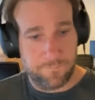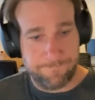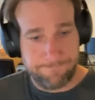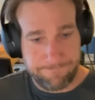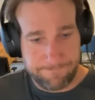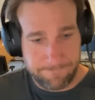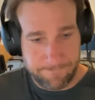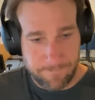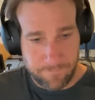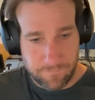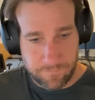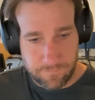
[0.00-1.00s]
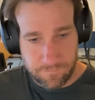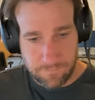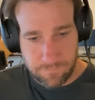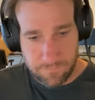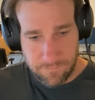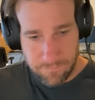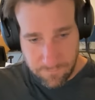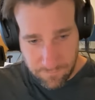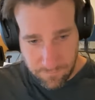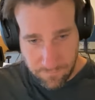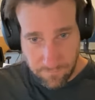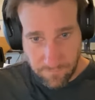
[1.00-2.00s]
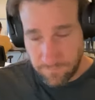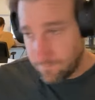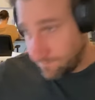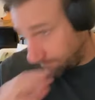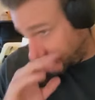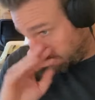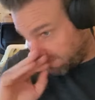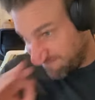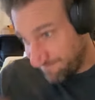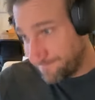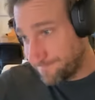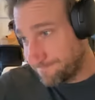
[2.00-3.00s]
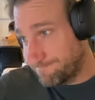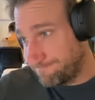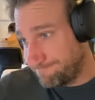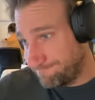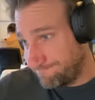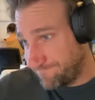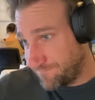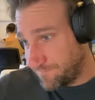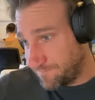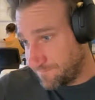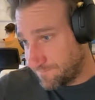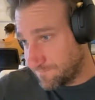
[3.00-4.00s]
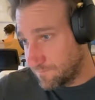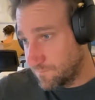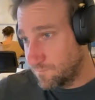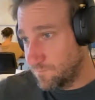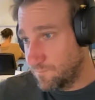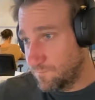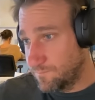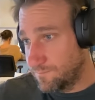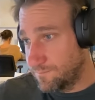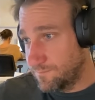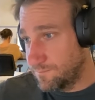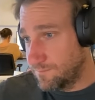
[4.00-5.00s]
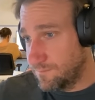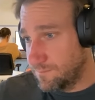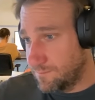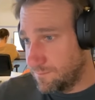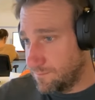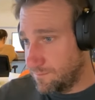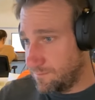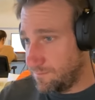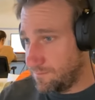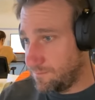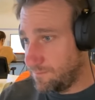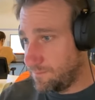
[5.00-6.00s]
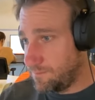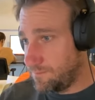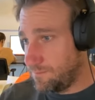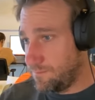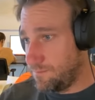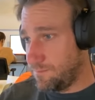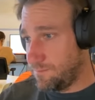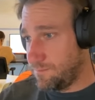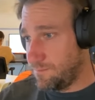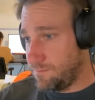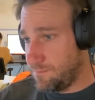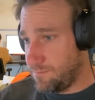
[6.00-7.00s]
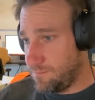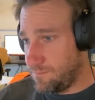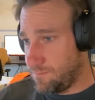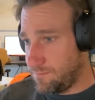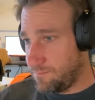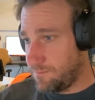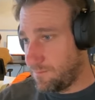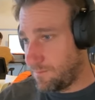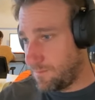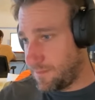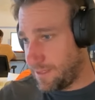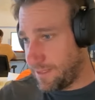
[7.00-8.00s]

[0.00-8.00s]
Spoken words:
No words are spoken by the person on screen.